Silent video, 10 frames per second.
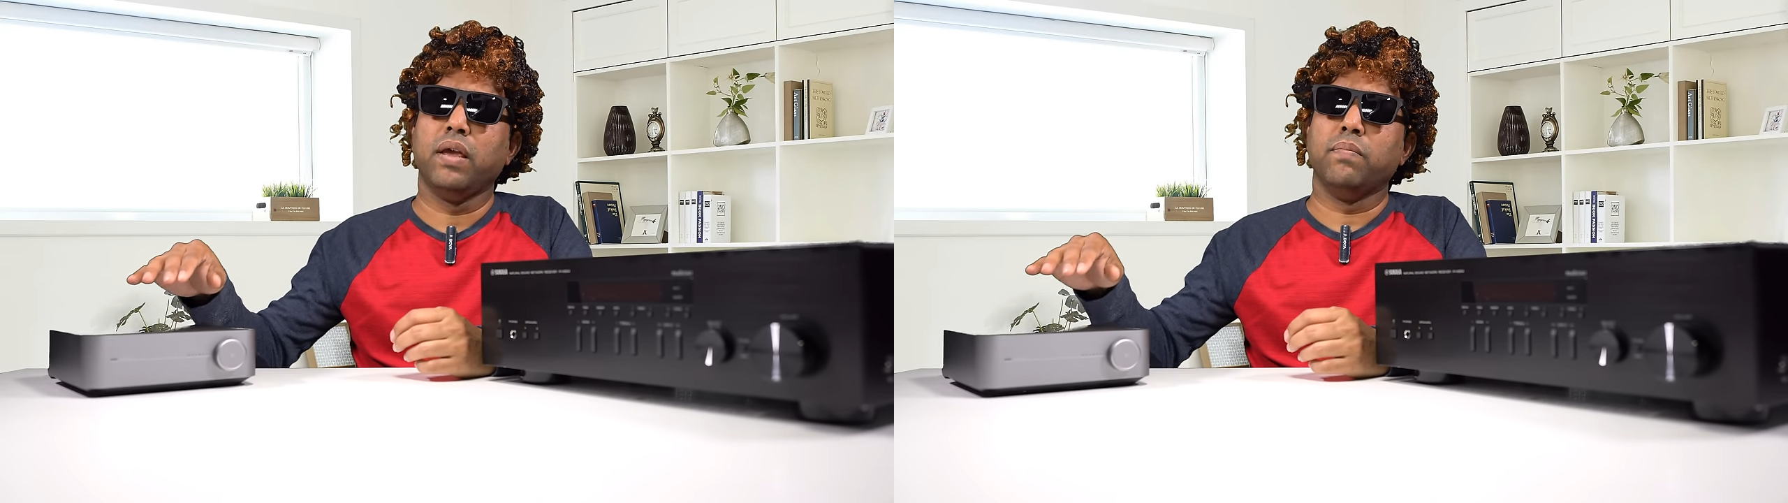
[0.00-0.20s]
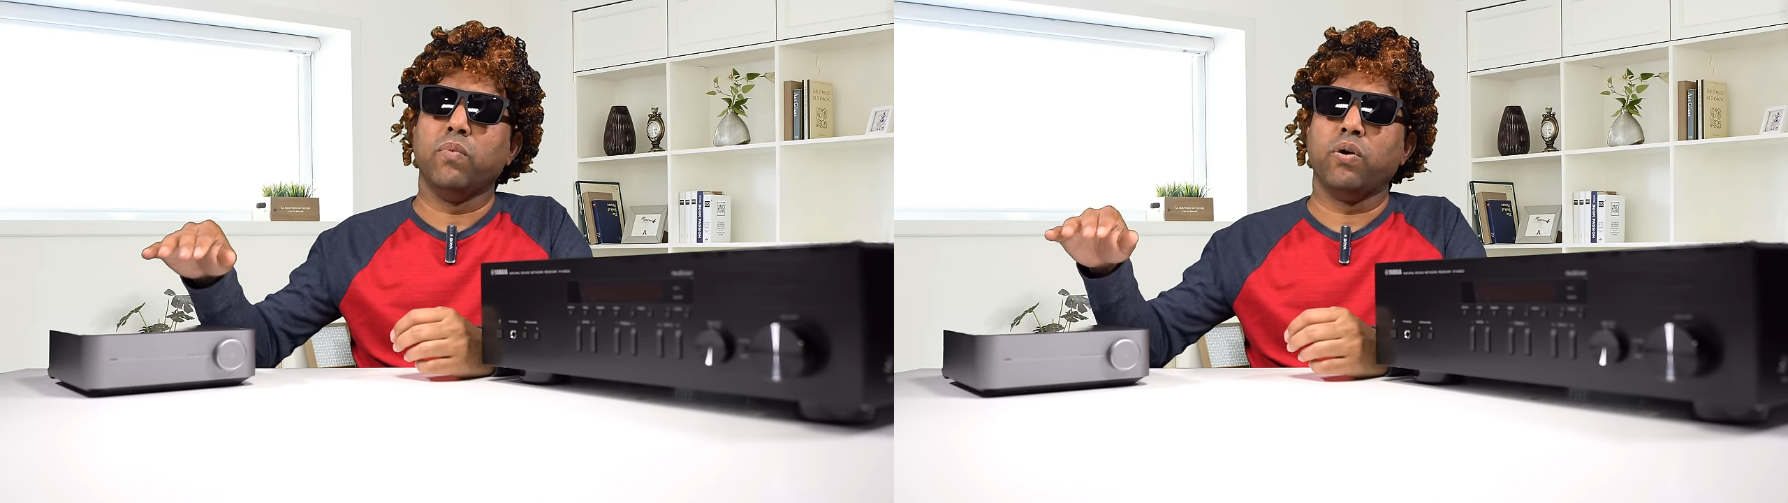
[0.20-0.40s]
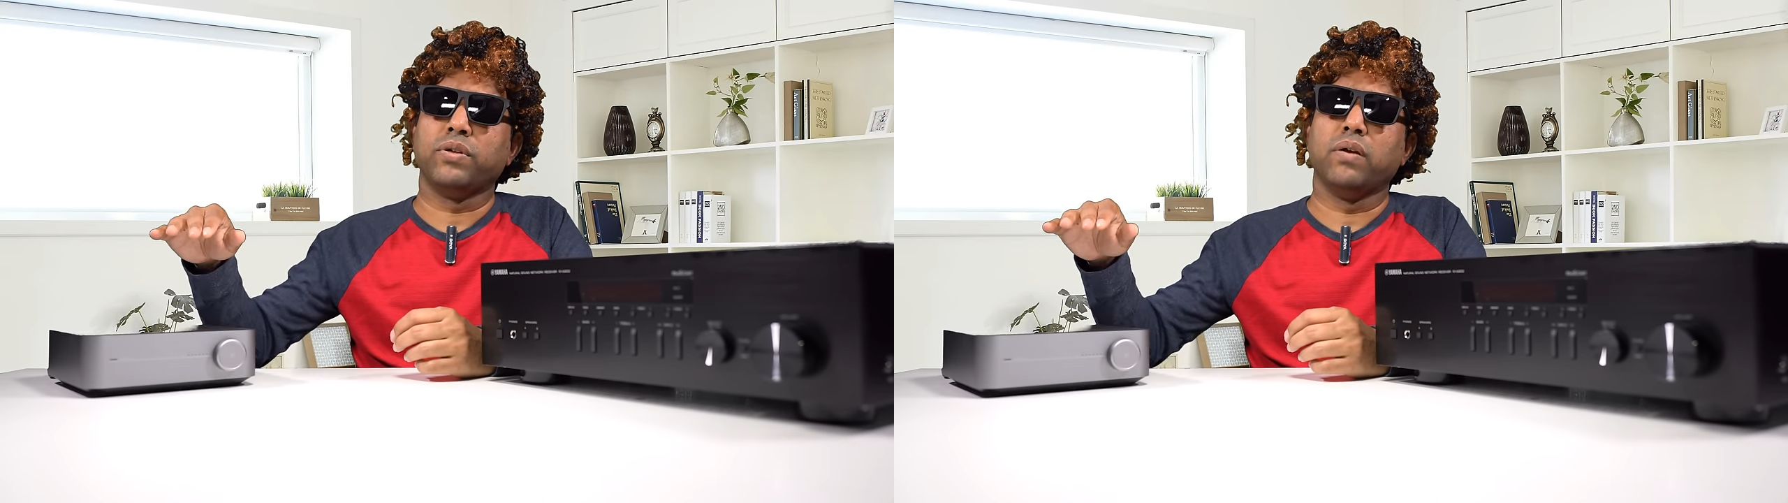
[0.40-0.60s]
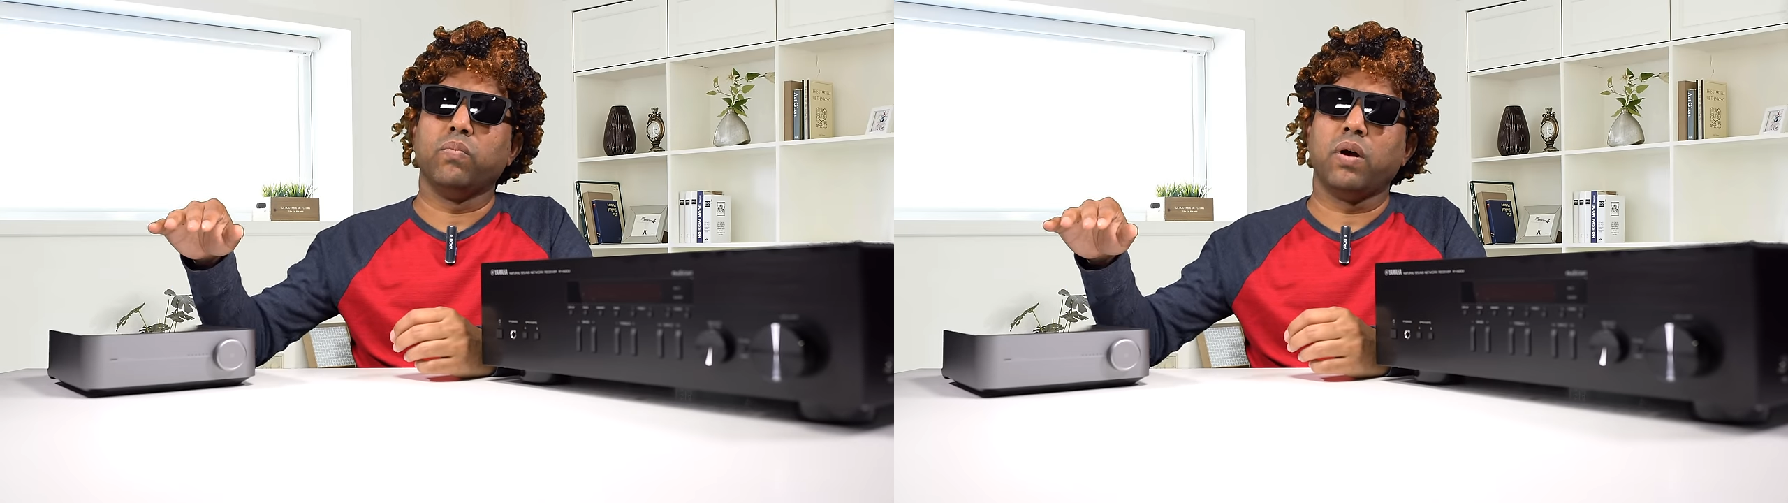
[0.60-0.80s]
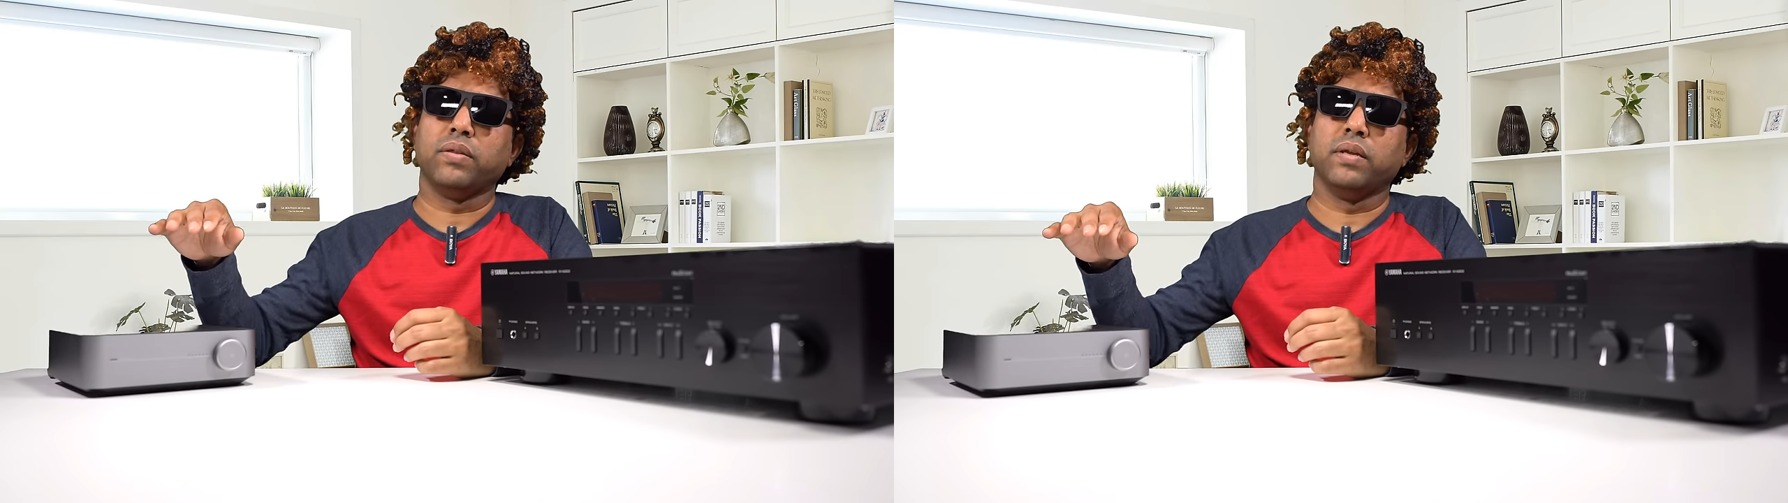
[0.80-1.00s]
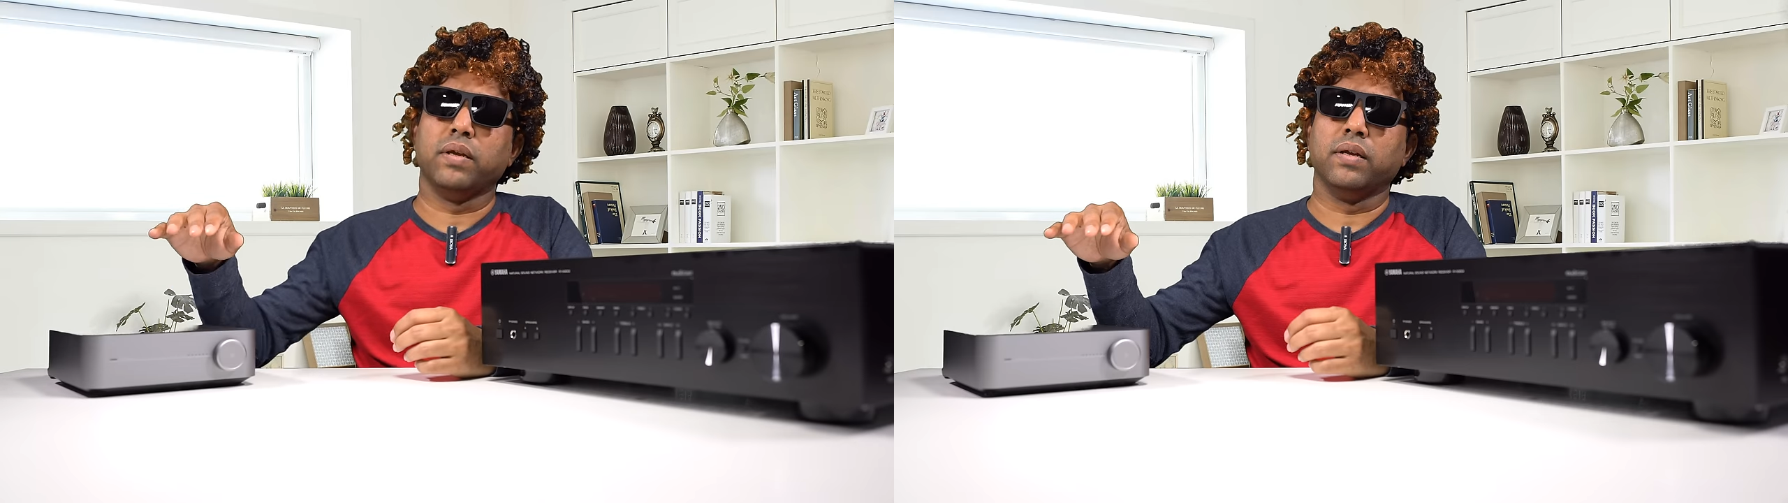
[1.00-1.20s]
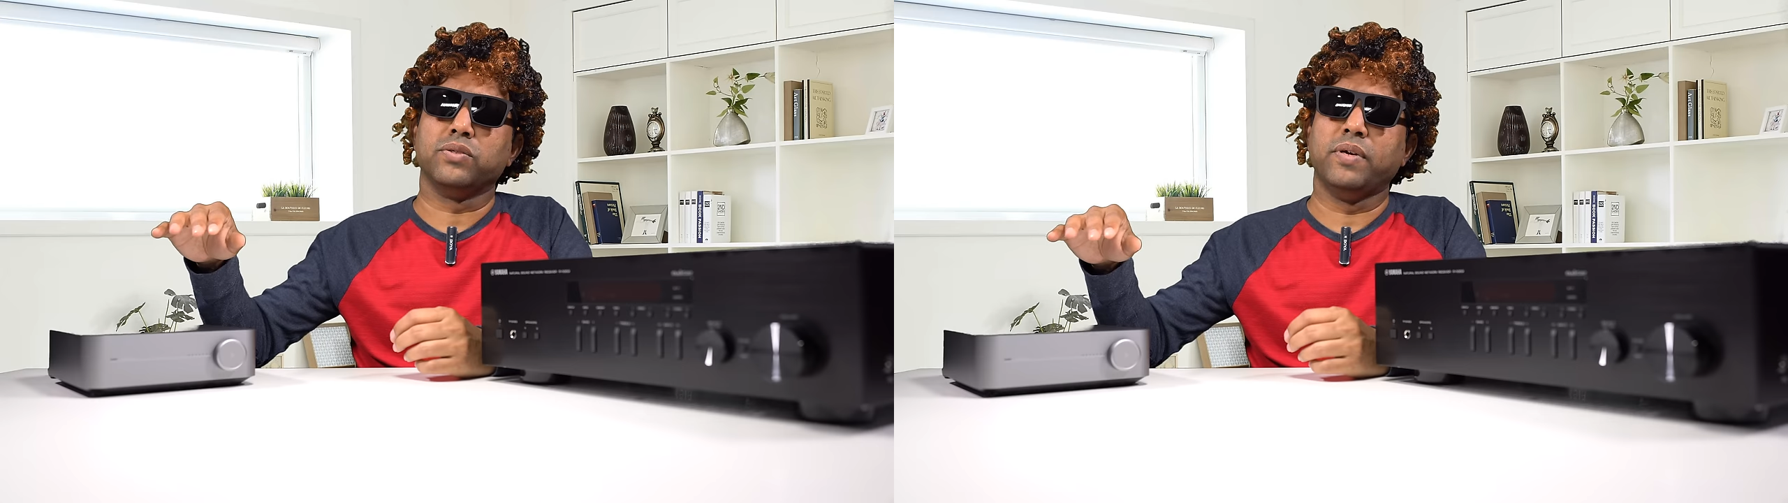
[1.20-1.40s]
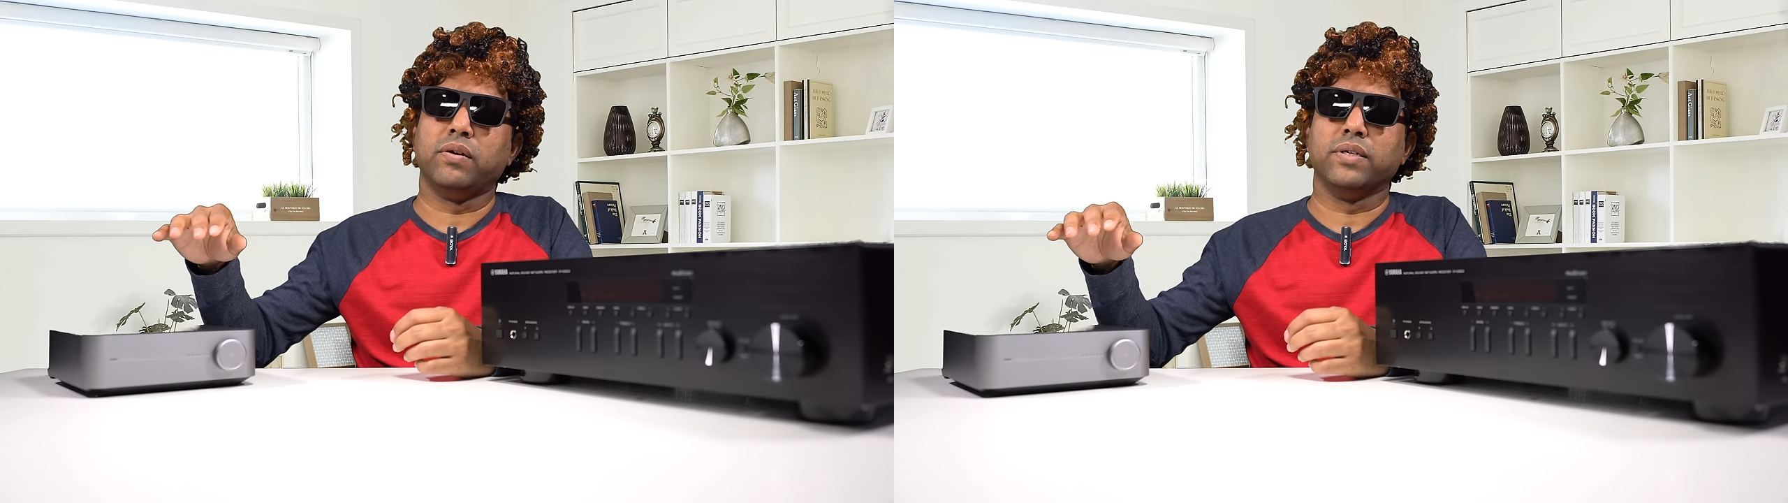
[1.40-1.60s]
more than what the
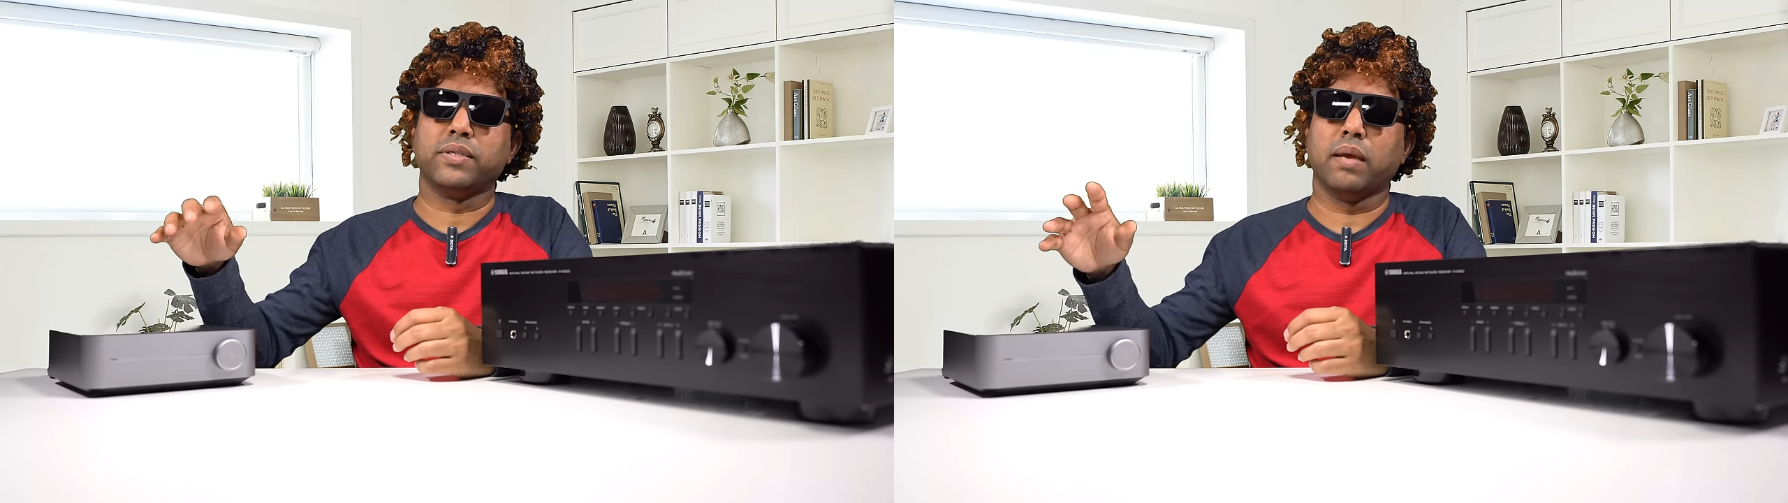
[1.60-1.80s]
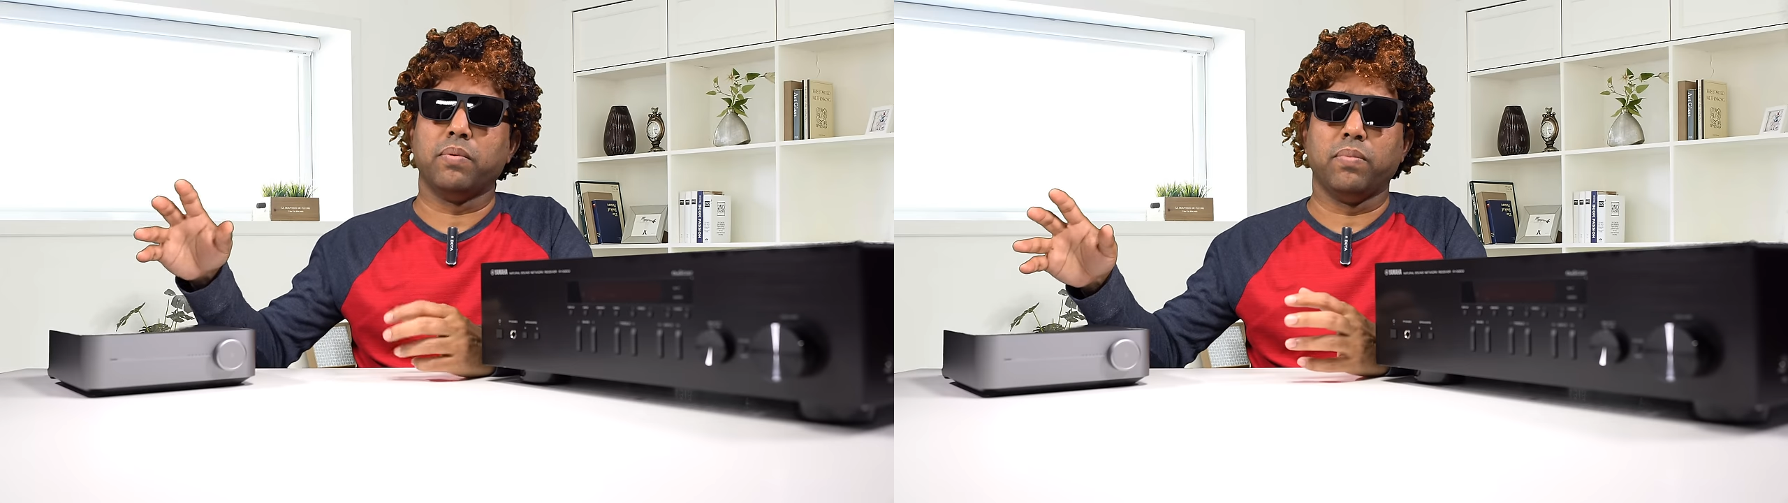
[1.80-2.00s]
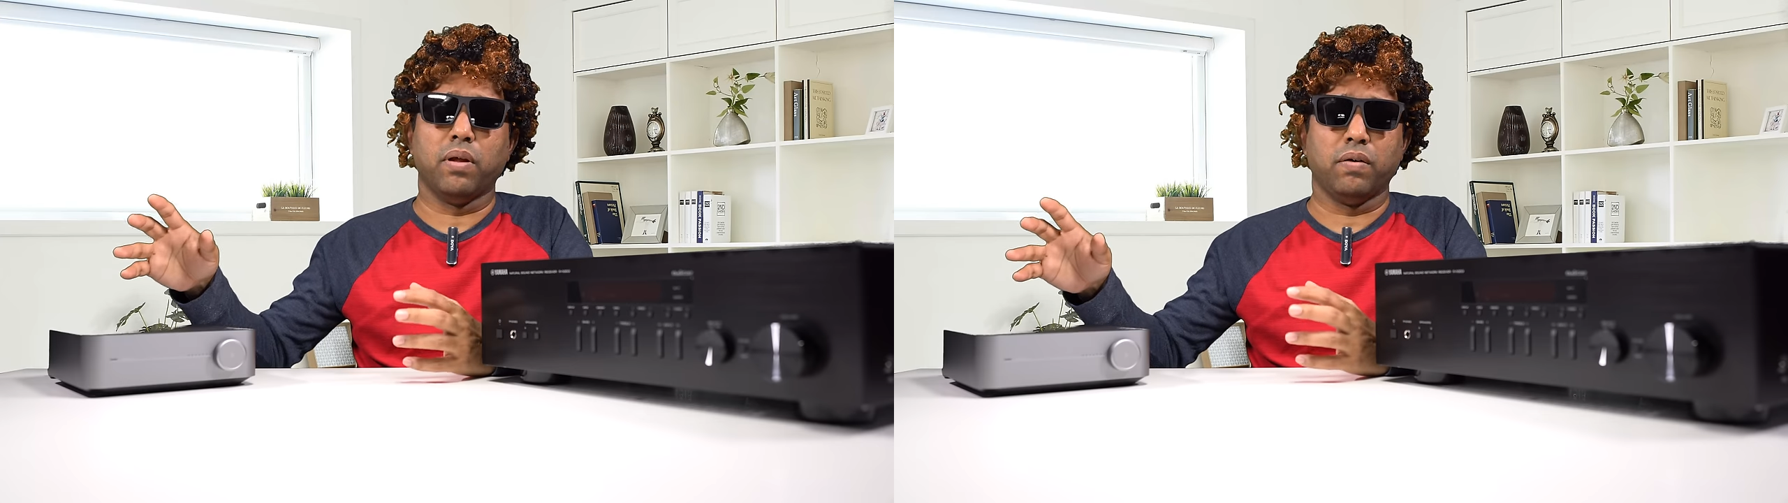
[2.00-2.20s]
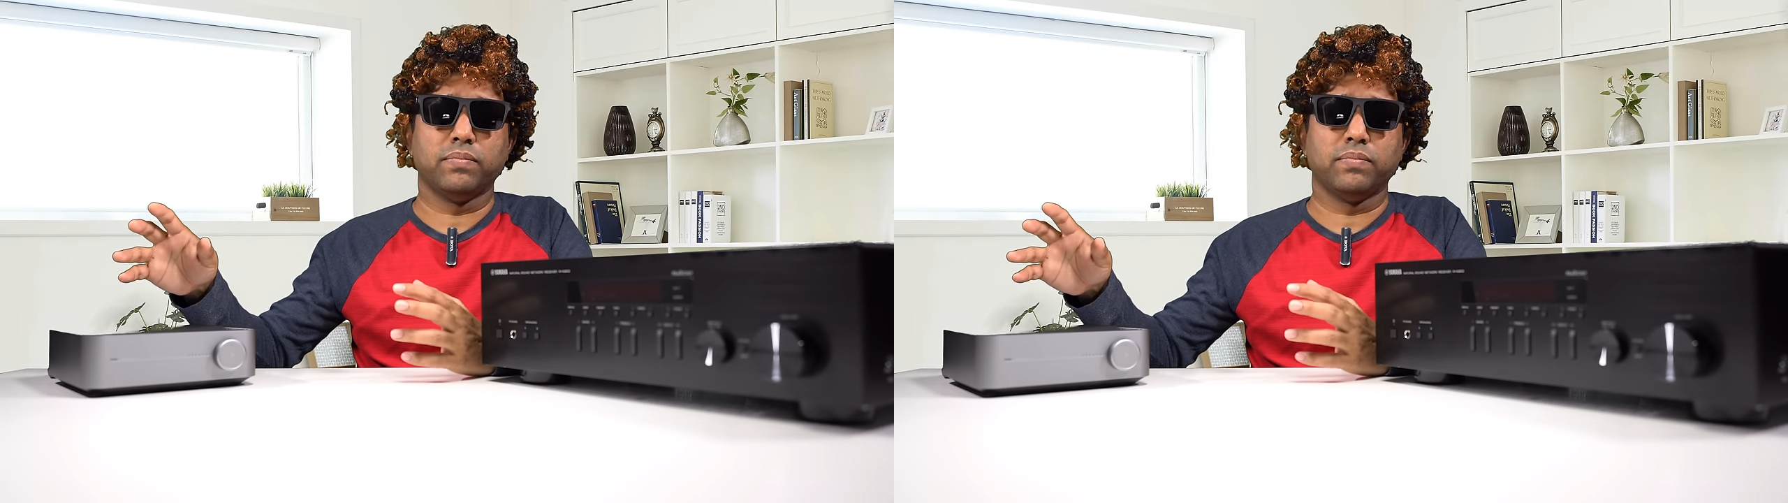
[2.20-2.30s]
speaker is capable of.